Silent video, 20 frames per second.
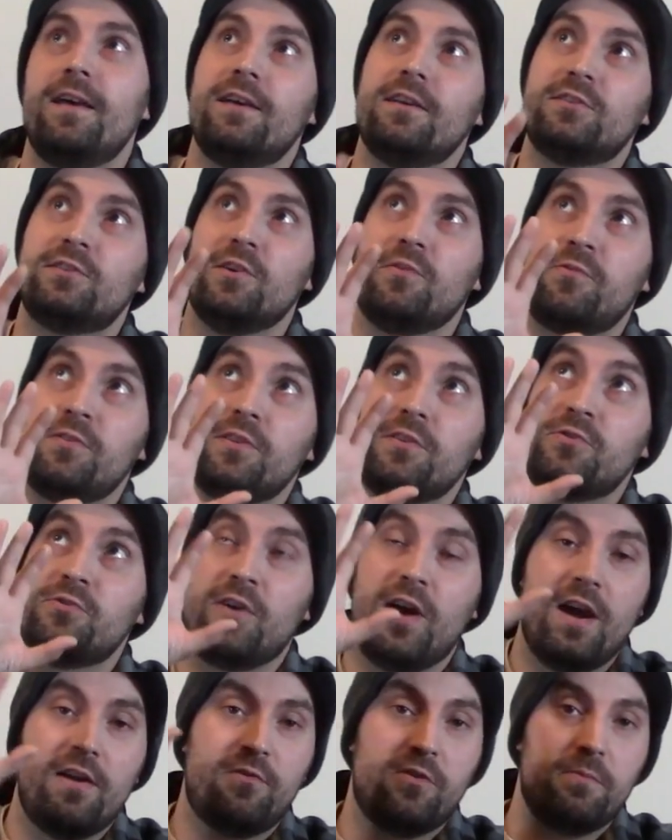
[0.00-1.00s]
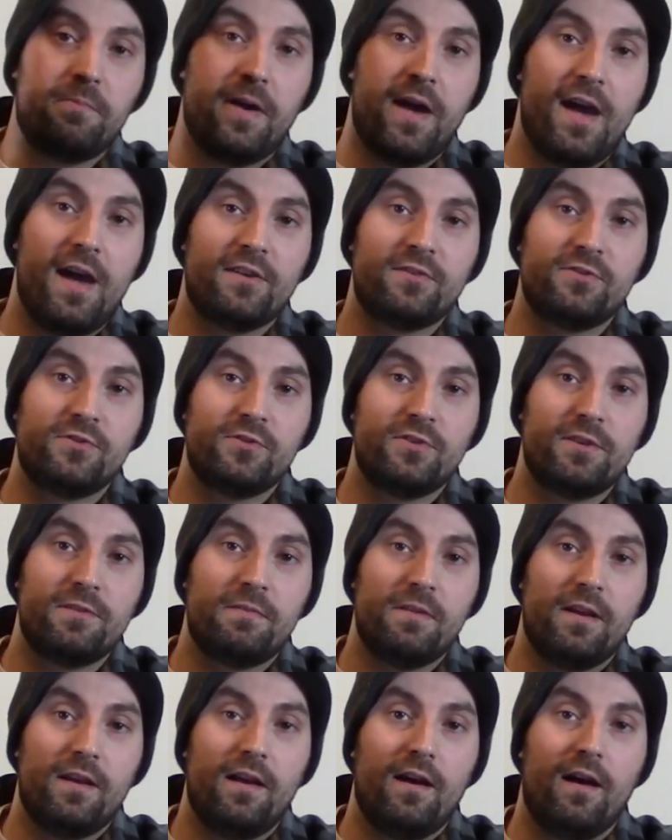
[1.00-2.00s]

So for the driver and passenger,